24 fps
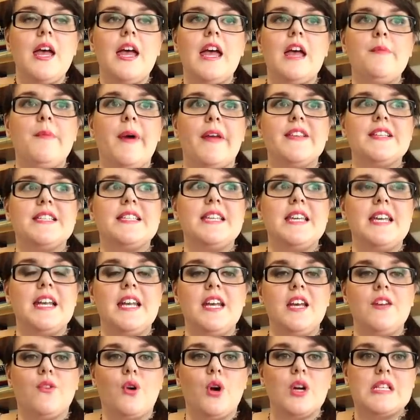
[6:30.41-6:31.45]
And by the
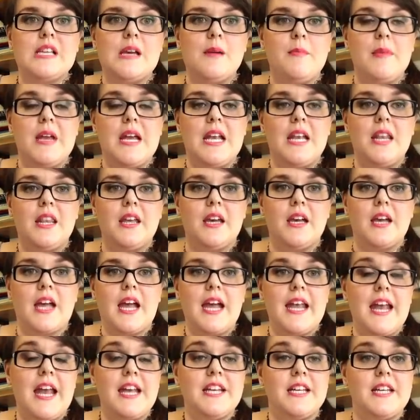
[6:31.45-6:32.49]
CNE, of course, I mean the
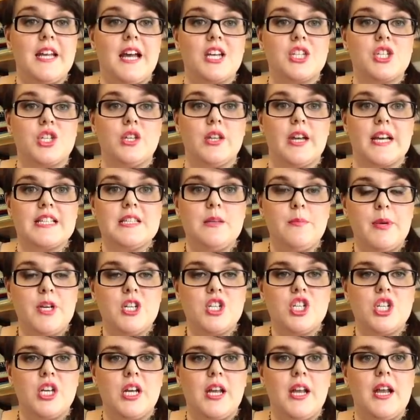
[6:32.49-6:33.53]
Canadian National
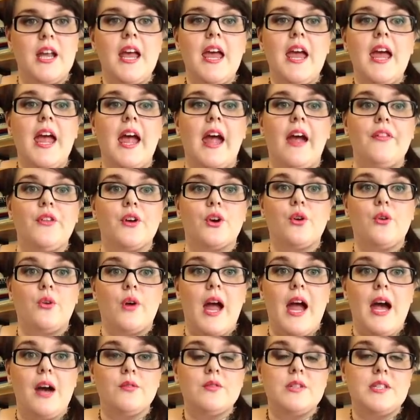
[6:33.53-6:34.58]
Exhibition and the
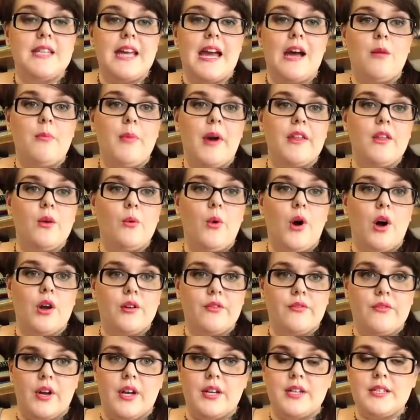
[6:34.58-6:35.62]
grounds down by the
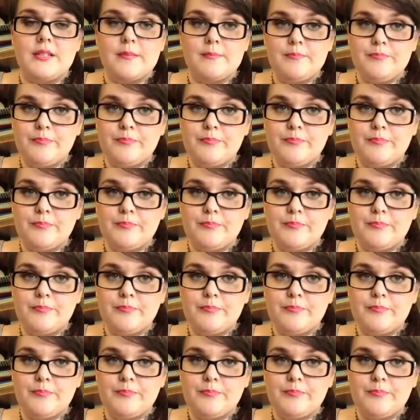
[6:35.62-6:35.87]
waterfront